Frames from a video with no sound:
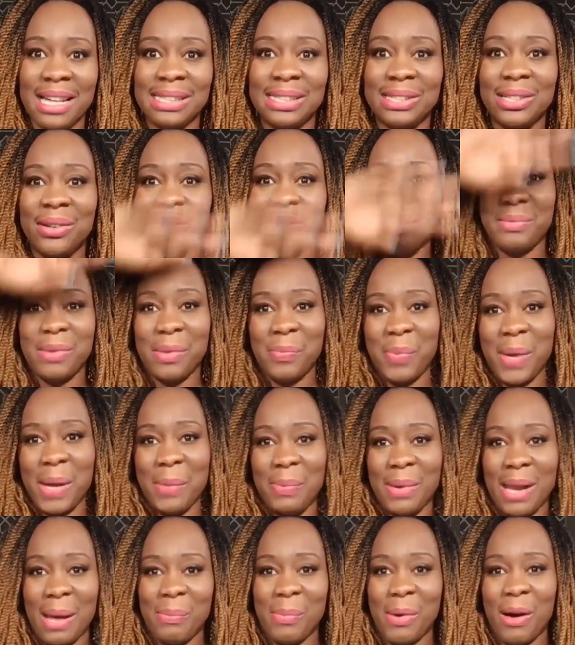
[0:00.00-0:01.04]
so the
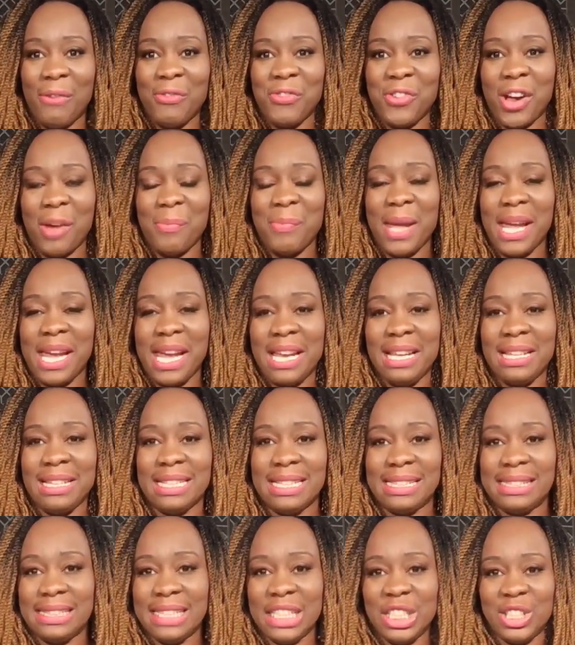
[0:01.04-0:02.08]
people above you are making
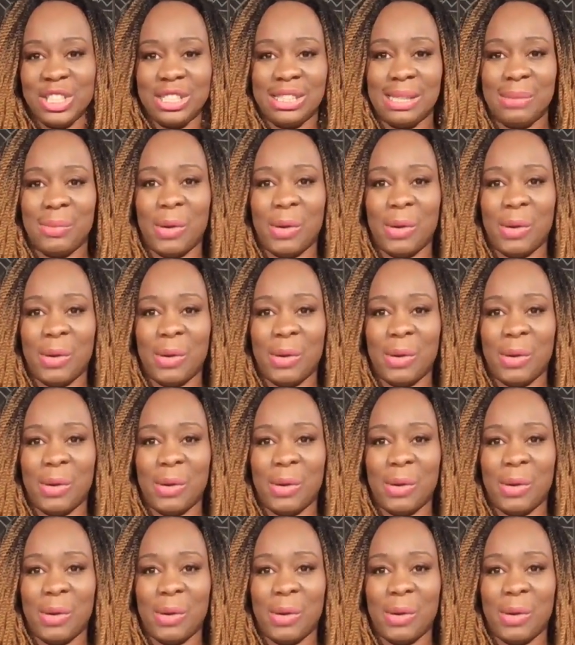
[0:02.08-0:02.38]
decisions